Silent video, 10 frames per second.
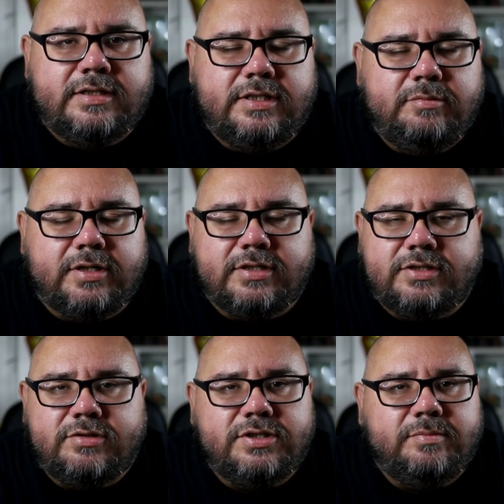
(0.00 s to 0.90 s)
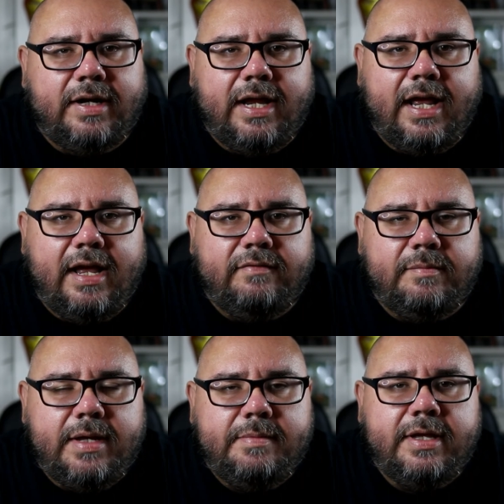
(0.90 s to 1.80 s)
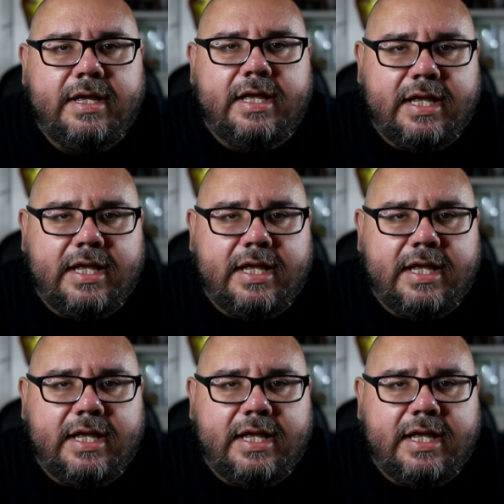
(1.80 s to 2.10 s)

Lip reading: see what concerns you might have, and maybe